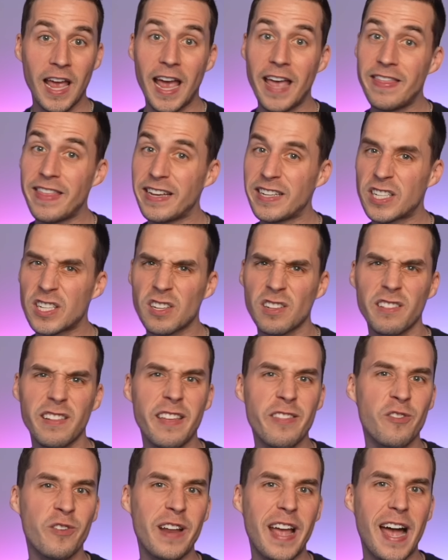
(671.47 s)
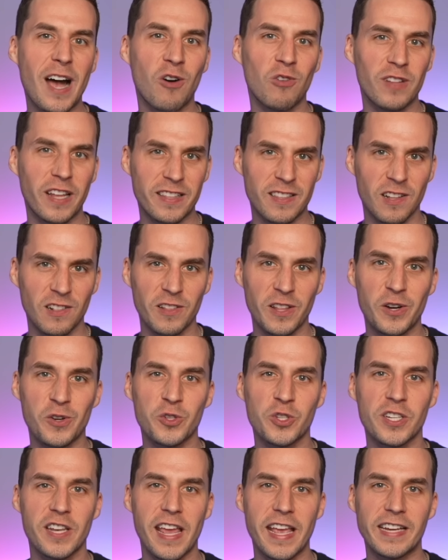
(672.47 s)
and they slithered out like the little
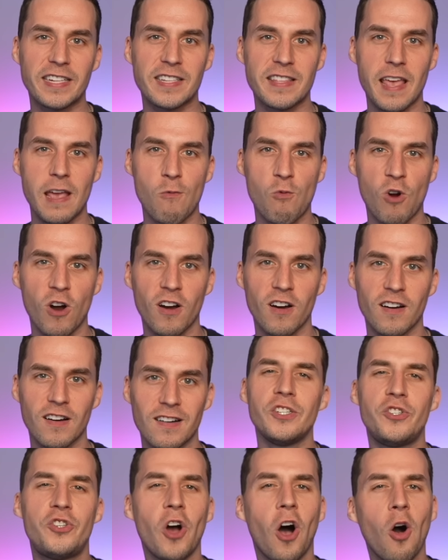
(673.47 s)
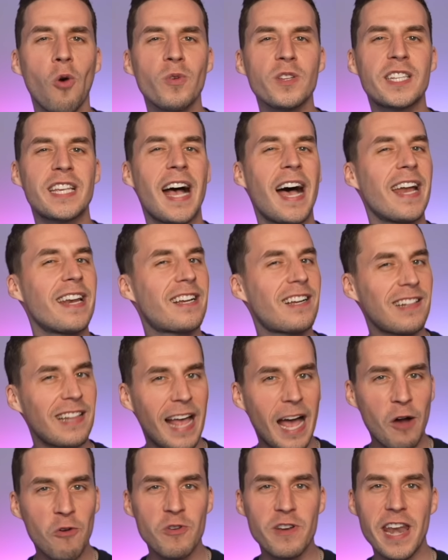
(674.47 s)
snakes they were. Dahl was on
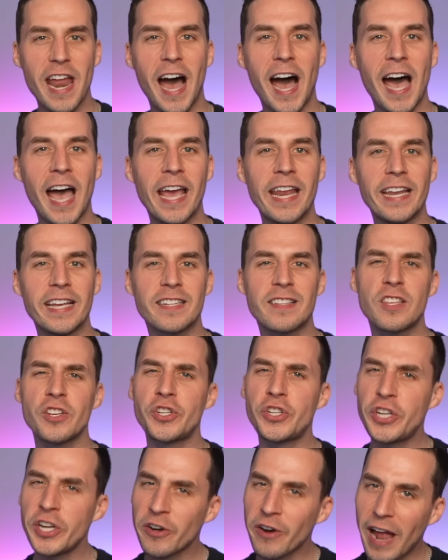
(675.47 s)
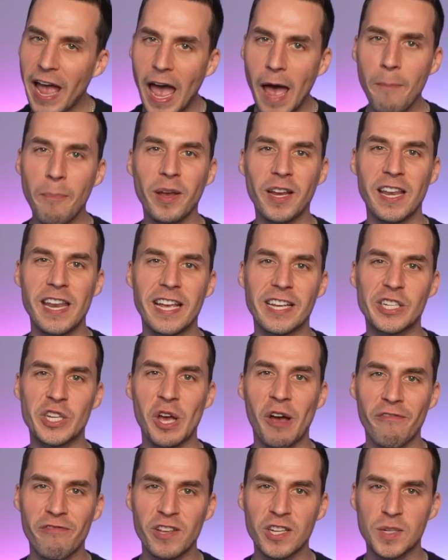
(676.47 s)
cloud nine as the sheer epicness
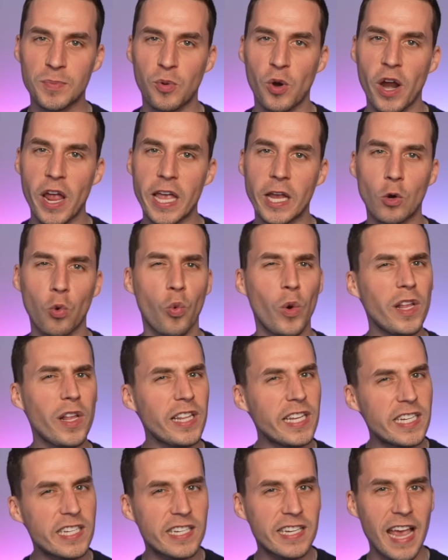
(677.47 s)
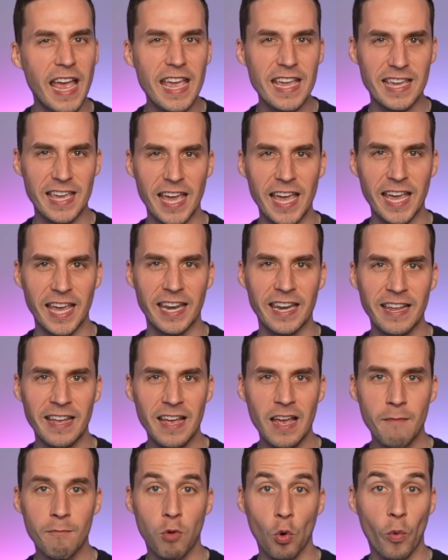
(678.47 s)
of this prank really sank
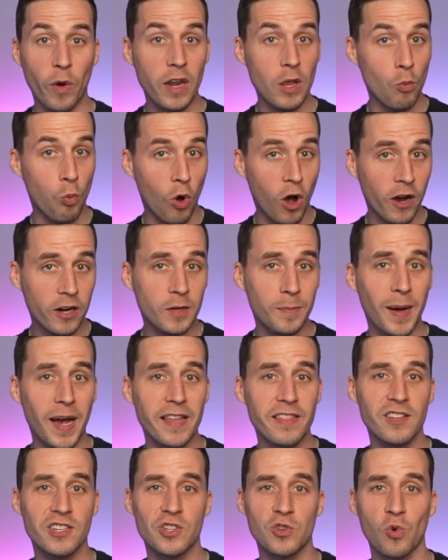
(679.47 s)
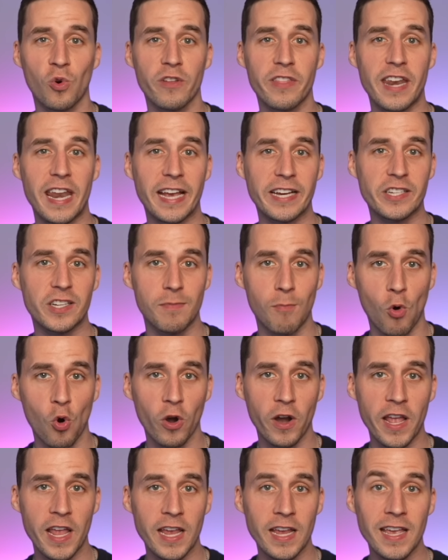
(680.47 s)
in, but when he walked by the store the next
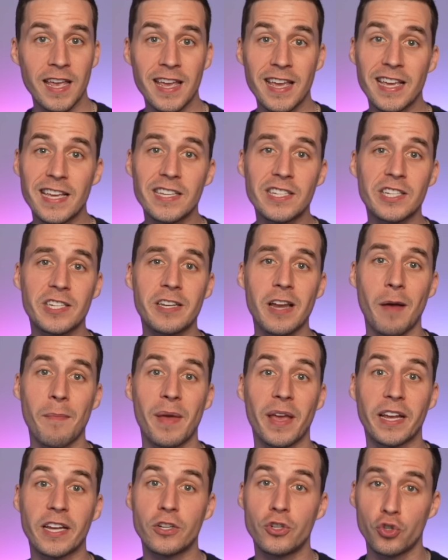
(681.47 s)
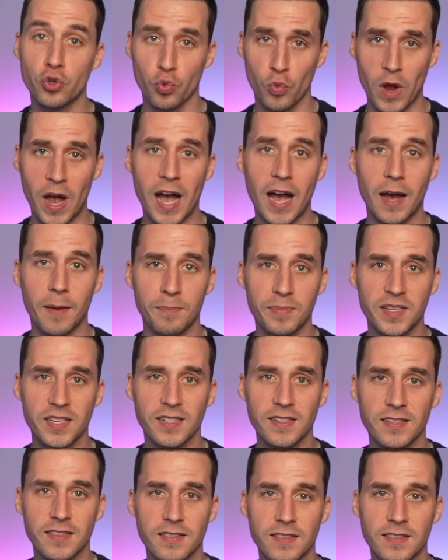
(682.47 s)
morning, his stomach dropped.